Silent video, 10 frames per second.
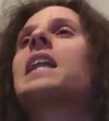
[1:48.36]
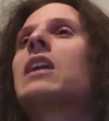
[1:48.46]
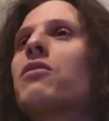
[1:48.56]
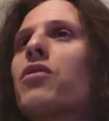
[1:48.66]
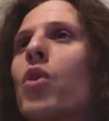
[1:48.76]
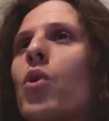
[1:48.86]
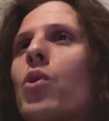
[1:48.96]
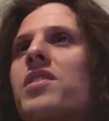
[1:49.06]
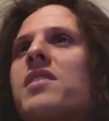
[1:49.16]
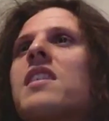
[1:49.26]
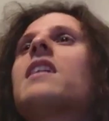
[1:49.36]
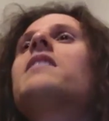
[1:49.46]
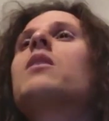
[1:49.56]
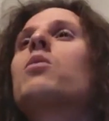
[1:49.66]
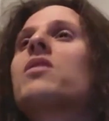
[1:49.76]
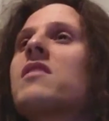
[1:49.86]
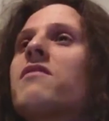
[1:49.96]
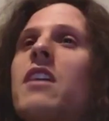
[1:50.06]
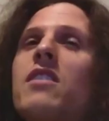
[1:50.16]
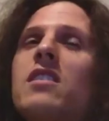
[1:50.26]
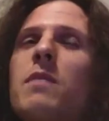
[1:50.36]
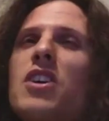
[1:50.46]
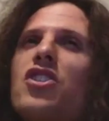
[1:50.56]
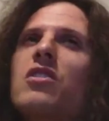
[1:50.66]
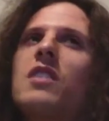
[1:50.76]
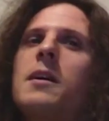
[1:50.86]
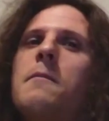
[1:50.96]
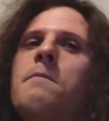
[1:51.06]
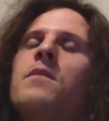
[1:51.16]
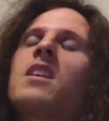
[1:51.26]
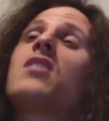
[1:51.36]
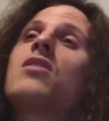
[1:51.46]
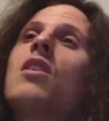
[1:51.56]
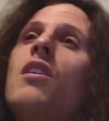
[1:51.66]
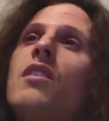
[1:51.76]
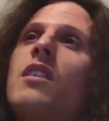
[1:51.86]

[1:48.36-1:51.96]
then of course there was a very special guitar